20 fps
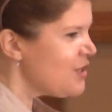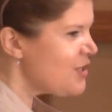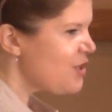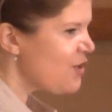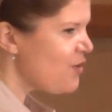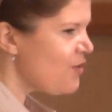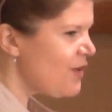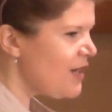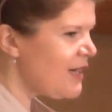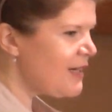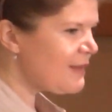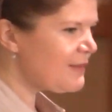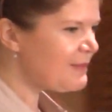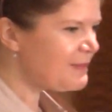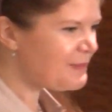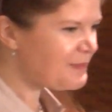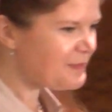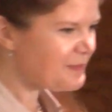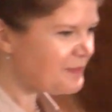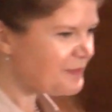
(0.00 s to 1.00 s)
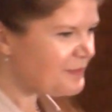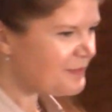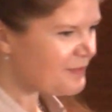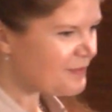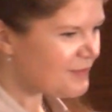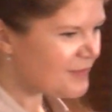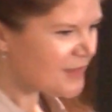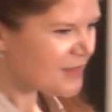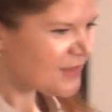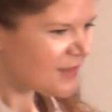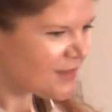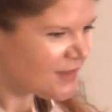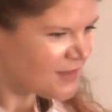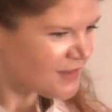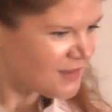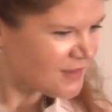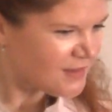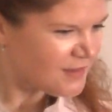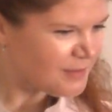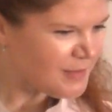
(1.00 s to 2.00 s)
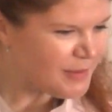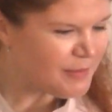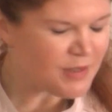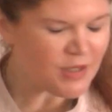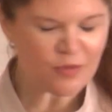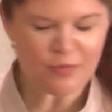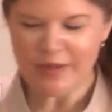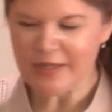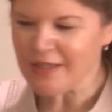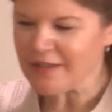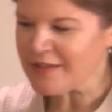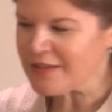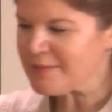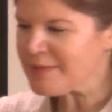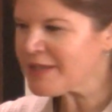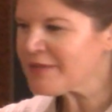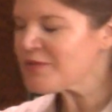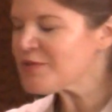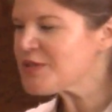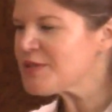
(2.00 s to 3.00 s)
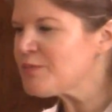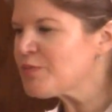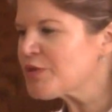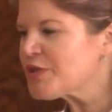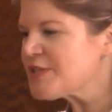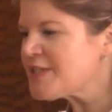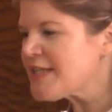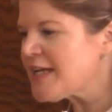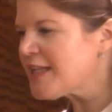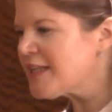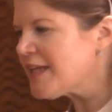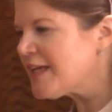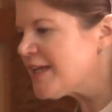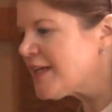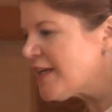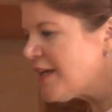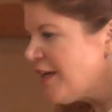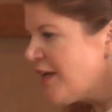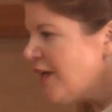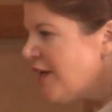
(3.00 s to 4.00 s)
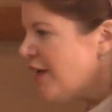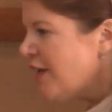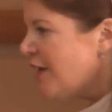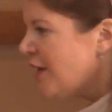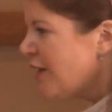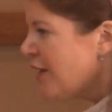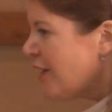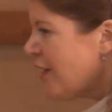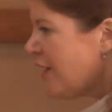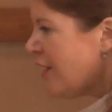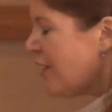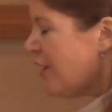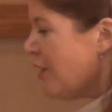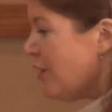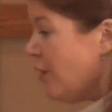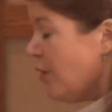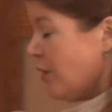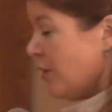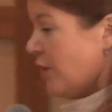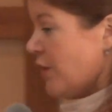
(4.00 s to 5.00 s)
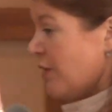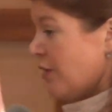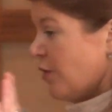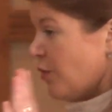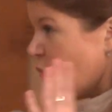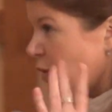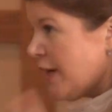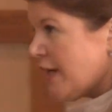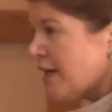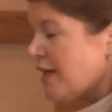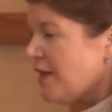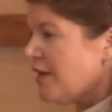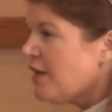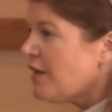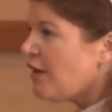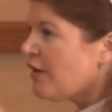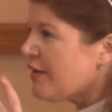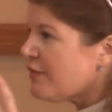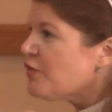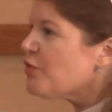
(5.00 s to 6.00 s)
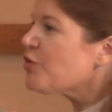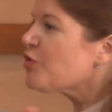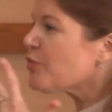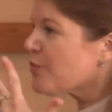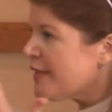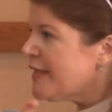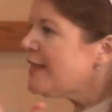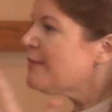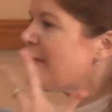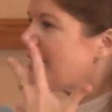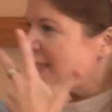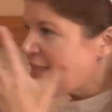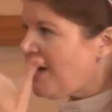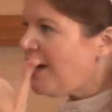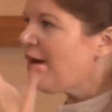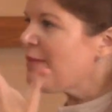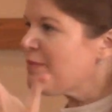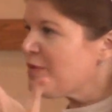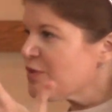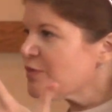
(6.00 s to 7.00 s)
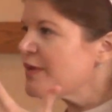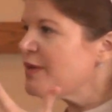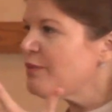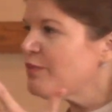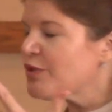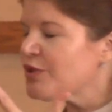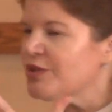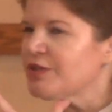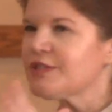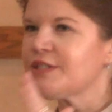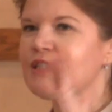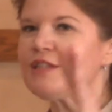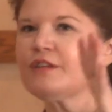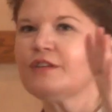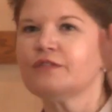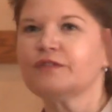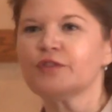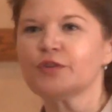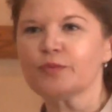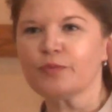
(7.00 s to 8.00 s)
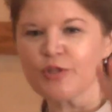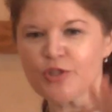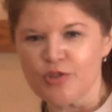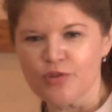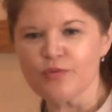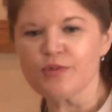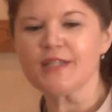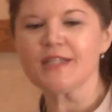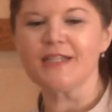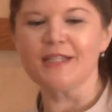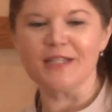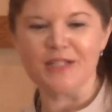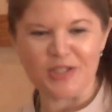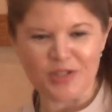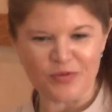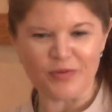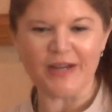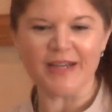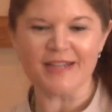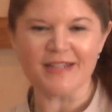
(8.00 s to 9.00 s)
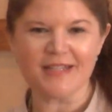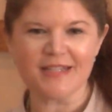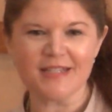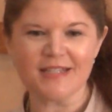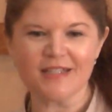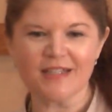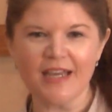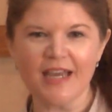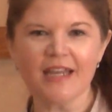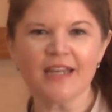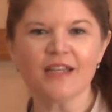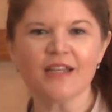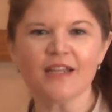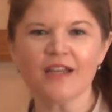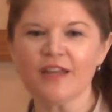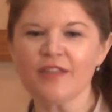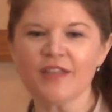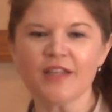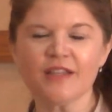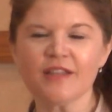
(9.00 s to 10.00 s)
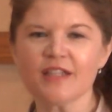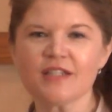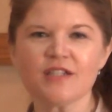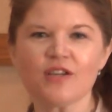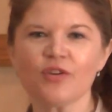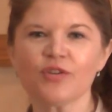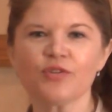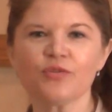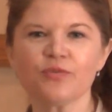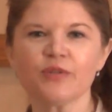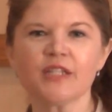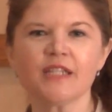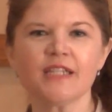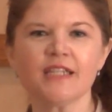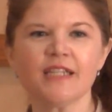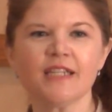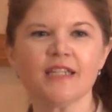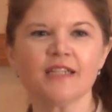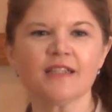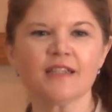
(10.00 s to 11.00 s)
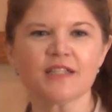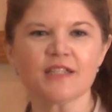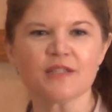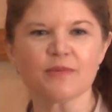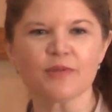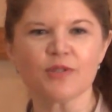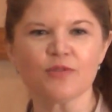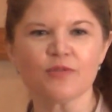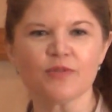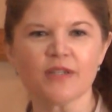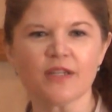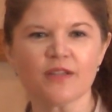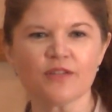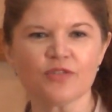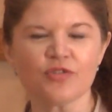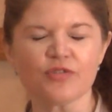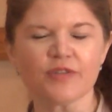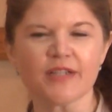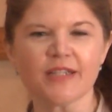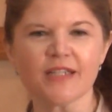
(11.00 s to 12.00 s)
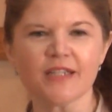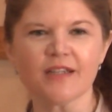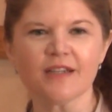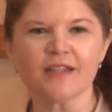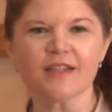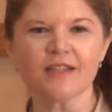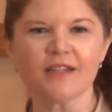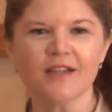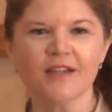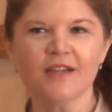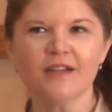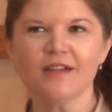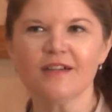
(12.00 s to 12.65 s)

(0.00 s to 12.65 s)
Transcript: So um, maybe I'll wait on. Let me give you some words I like. One, I'll give you three, my top three words for reducing stress. And I think that's all you really need unless you do another training on